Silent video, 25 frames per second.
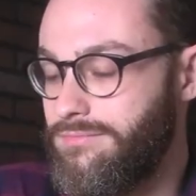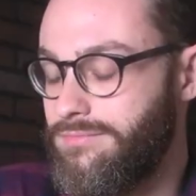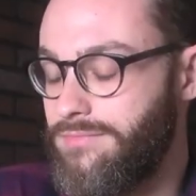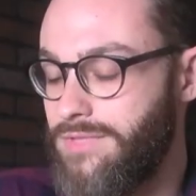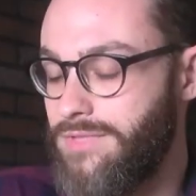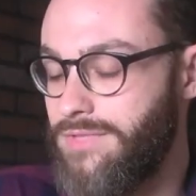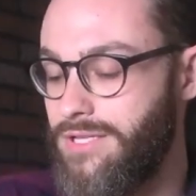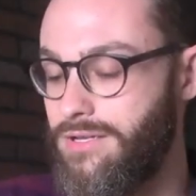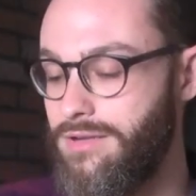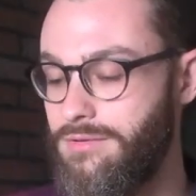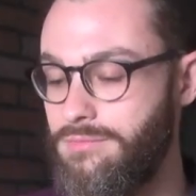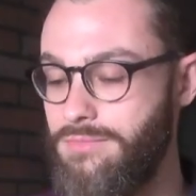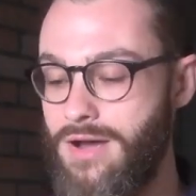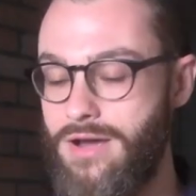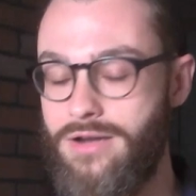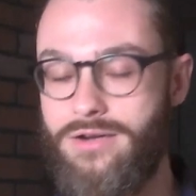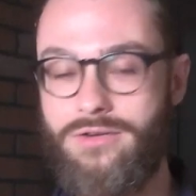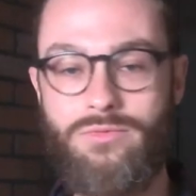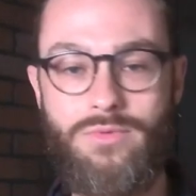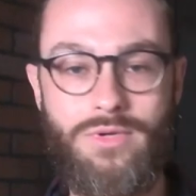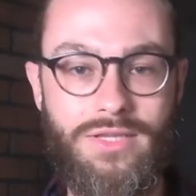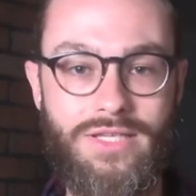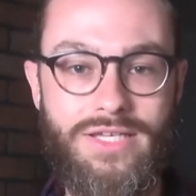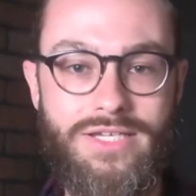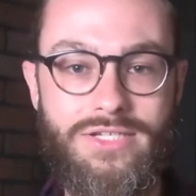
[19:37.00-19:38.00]
you know
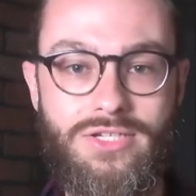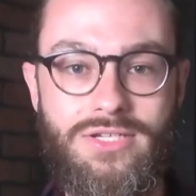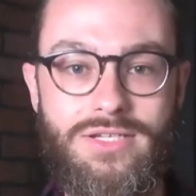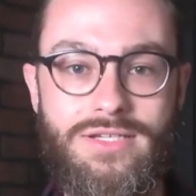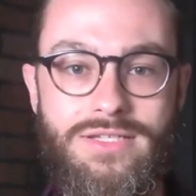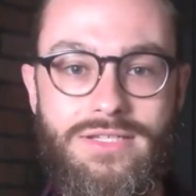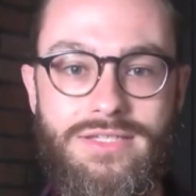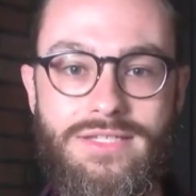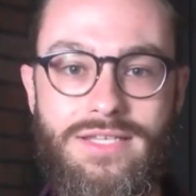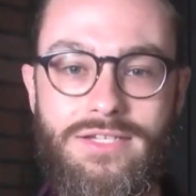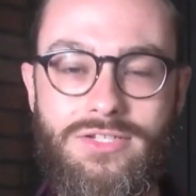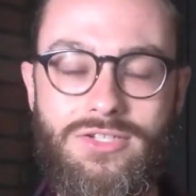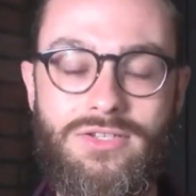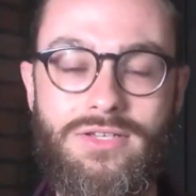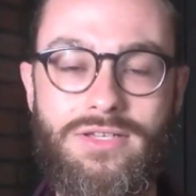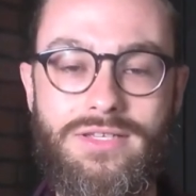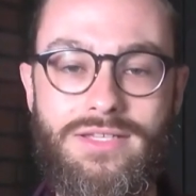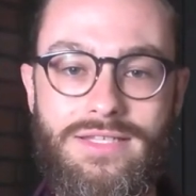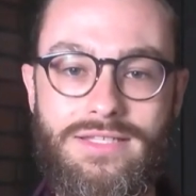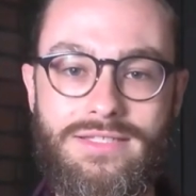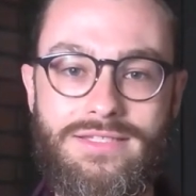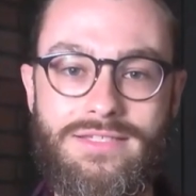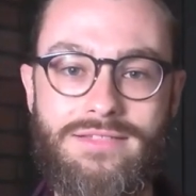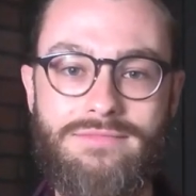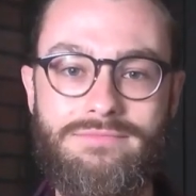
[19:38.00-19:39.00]
modern religion essentially
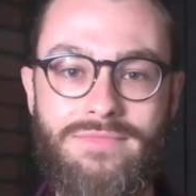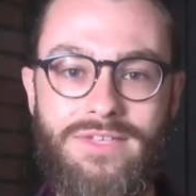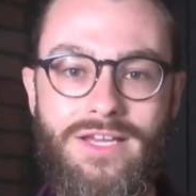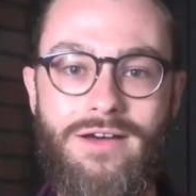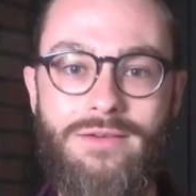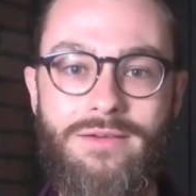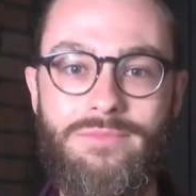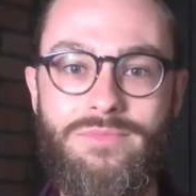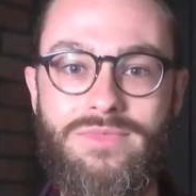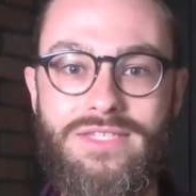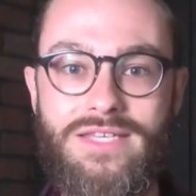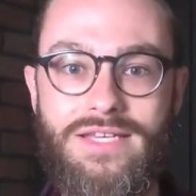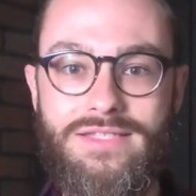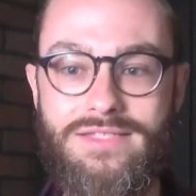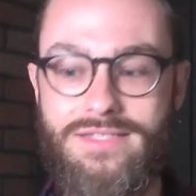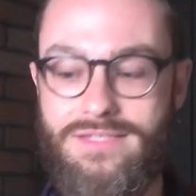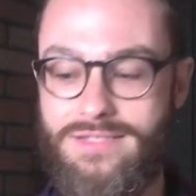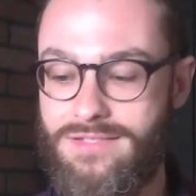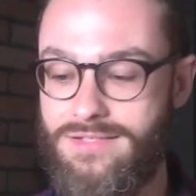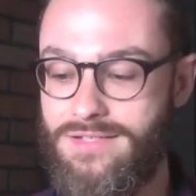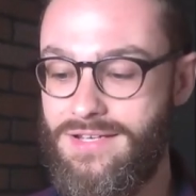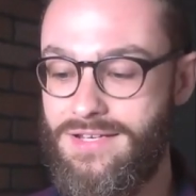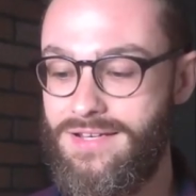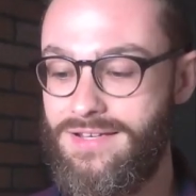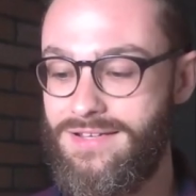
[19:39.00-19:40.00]
that's come
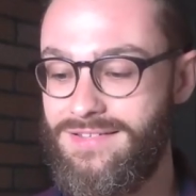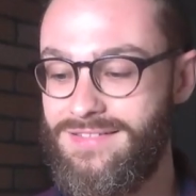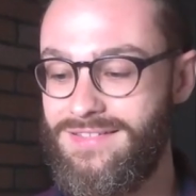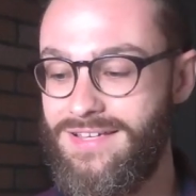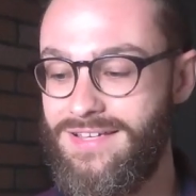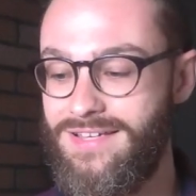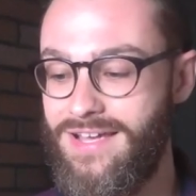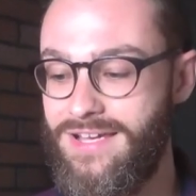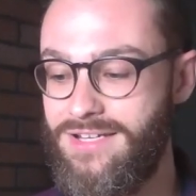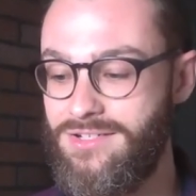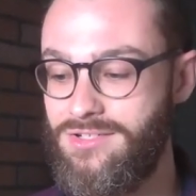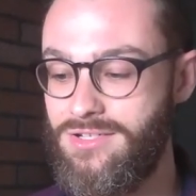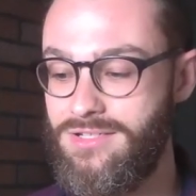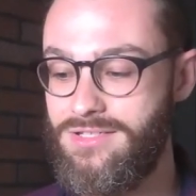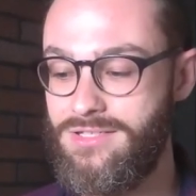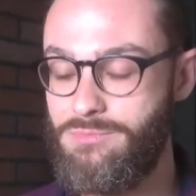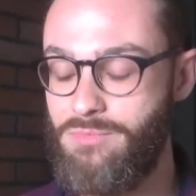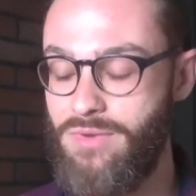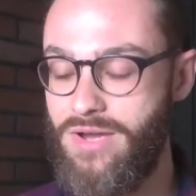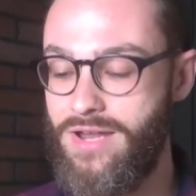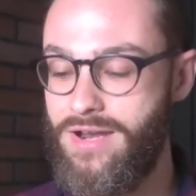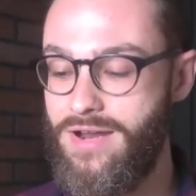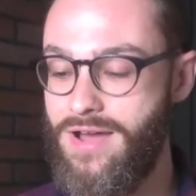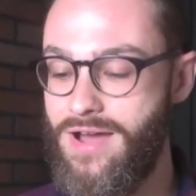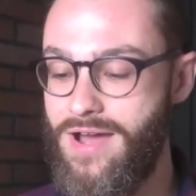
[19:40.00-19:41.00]
since the ancients,
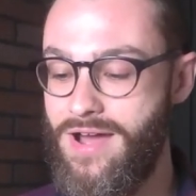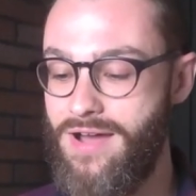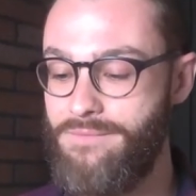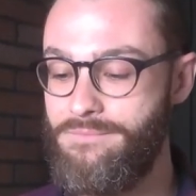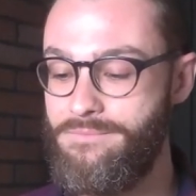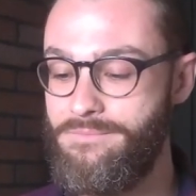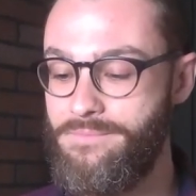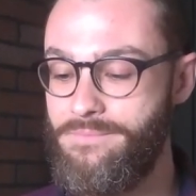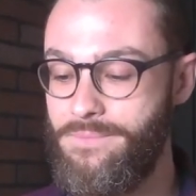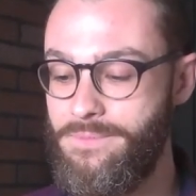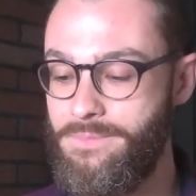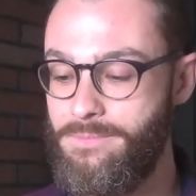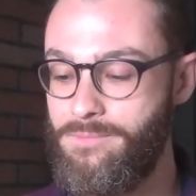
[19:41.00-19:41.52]
but um,